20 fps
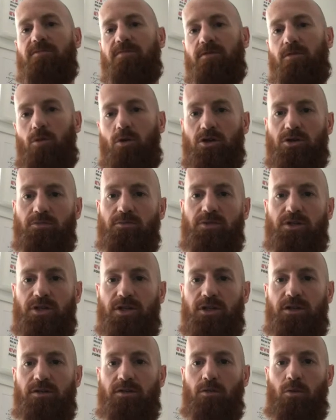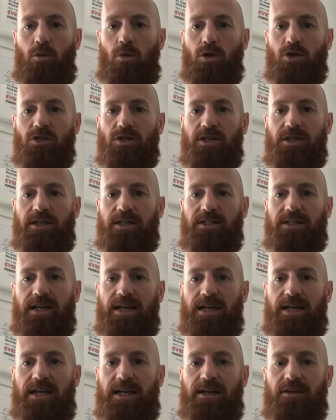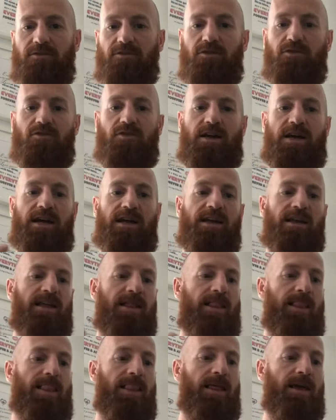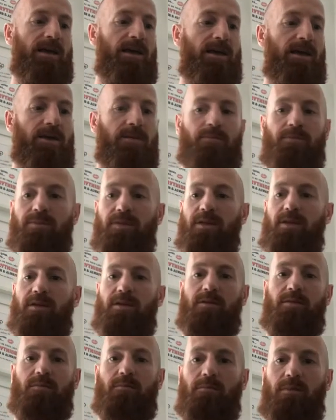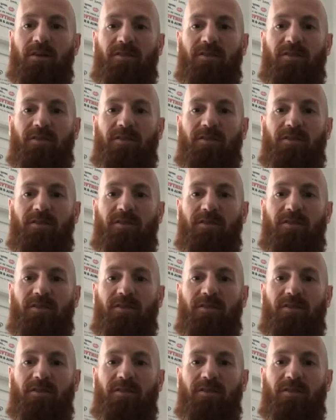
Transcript: The washing needs hanging out to dry. My